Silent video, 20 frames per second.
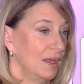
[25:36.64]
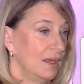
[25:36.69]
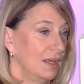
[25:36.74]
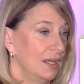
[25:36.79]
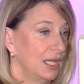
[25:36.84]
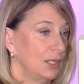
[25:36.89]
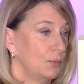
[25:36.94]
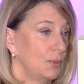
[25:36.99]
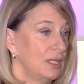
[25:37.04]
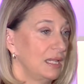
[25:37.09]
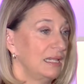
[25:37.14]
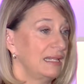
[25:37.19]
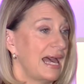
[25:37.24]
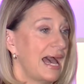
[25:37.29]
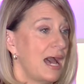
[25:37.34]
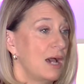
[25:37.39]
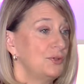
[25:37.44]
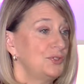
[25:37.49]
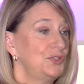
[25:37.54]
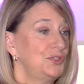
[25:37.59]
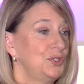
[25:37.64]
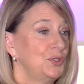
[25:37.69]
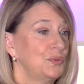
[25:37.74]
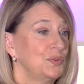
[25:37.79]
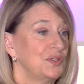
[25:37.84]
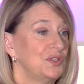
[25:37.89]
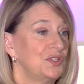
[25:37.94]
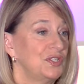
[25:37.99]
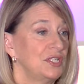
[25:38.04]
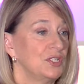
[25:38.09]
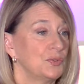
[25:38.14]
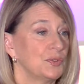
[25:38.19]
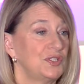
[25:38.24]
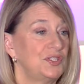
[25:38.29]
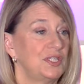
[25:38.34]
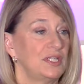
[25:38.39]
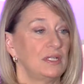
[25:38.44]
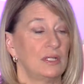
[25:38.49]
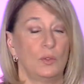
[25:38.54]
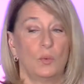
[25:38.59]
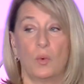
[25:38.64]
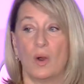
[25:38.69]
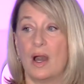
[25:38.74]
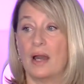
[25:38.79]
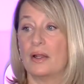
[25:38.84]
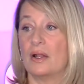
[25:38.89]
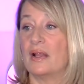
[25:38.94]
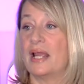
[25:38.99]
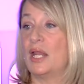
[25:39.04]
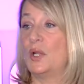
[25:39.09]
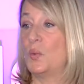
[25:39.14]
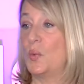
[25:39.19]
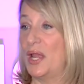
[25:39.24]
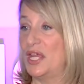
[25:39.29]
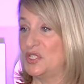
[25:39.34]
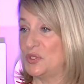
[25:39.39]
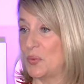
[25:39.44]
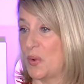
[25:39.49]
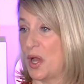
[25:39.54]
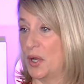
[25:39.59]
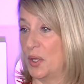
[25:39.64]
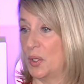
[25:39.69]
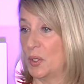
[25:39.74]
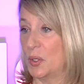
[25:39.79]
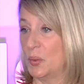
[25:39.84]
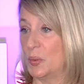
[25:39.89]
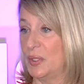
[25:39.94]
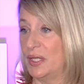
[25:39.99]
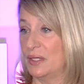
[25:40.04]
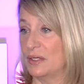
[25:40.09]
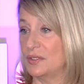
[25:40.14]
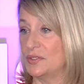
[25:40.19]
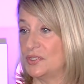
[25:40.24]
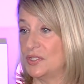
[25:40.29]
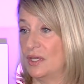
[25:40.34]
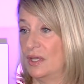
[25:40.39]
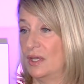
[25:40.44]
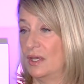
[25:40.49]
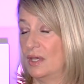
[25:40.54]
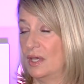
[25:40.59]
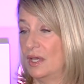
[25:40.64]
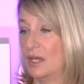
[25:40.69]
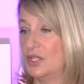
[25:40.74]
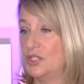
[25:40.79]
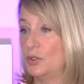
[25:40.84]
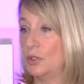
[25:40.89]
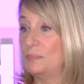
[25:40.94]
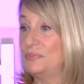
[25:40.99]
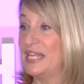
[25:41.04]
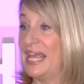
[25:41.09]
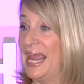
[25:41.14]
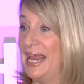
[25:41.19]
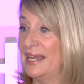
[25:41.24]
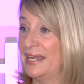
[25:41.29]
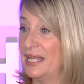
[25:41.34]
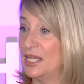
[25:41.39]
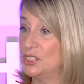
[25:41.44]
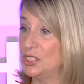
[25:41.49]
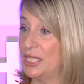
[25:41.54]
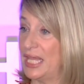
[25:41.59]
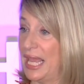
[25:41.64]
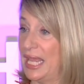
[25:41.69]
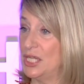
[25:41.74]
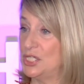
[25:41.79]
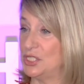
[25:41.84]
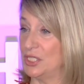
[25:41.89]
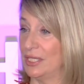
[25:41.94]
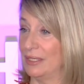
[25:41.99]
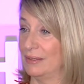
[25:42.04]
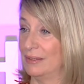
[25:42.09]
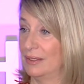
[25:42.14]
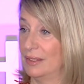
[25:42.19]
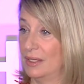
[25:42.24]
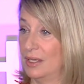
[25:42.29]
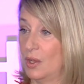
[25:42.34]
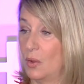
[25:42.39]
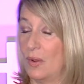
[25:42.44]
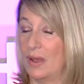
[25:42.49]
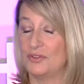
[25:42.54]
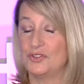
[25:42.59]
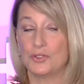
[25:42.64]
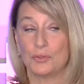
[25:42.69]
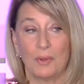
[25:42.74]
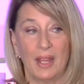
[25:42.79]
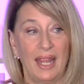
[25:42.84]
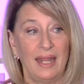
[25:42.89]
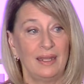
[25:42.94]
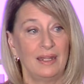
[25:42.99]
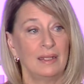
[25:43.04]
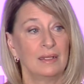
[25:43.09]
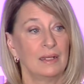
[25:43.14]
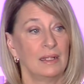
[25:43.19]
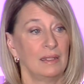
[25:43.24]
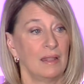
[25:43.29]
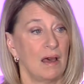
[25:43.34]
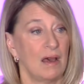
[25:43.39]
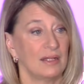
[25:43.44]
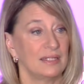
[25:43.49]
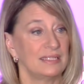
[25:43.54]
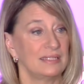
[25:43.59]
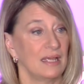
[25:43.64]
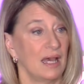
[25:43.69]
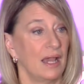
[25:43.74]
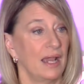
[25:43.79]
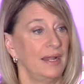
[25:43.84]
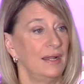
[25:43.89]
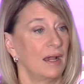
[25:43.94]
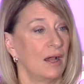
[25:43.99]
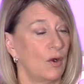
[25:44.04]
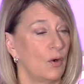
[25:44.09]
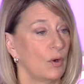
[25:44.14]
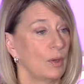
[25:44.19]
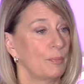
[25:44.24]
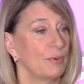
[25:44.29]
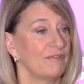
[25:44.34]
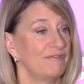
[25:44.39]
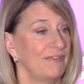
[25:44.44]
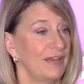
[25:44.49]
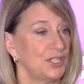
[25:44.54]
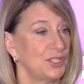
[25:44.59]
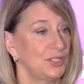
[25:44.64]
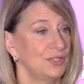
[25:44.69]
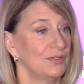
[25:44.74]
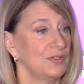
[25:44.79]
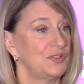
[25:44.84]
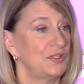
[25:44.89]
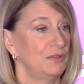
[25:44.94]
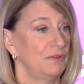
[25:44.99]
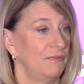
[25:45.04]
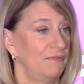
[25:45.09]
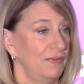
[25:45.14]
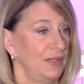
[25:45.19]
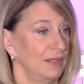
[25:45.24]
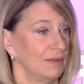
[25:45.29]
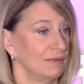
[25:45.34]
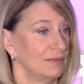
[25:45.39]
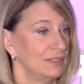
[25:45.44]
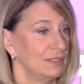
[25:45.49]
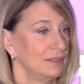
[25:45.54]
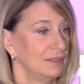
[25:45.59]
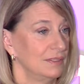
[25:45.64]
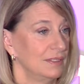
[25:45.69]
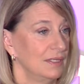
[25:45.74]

It will allow students interested in water and wastewater careers to obtain an education while training alongside our professionals in the field.